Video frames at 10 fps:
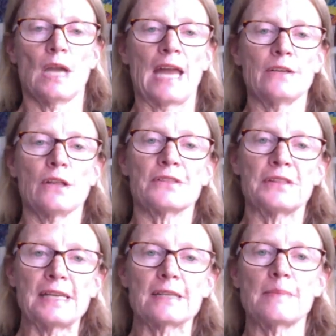and
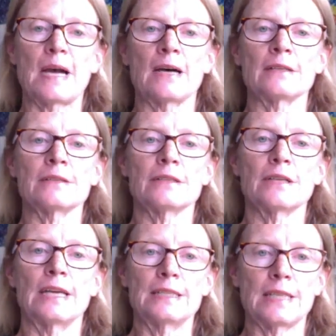think about
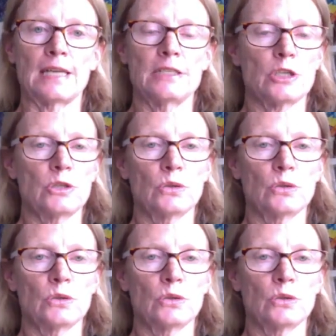engaging